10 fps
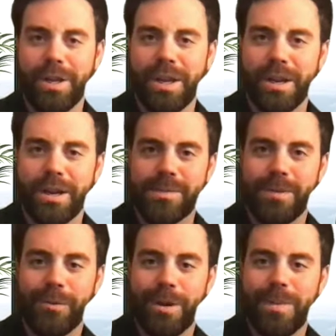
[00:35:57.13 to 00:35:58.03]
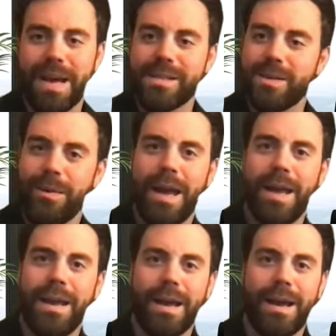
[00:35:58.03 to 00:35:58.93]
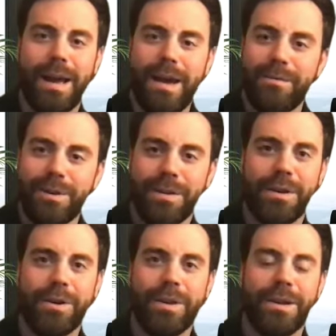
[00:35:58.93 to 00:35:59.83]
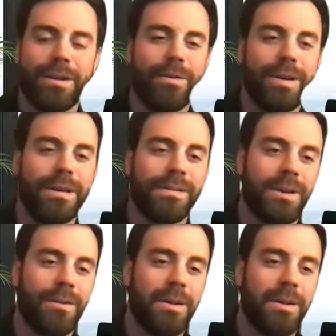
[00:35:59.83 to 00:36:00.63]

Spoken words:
years before he passed away after a 30-year career. So,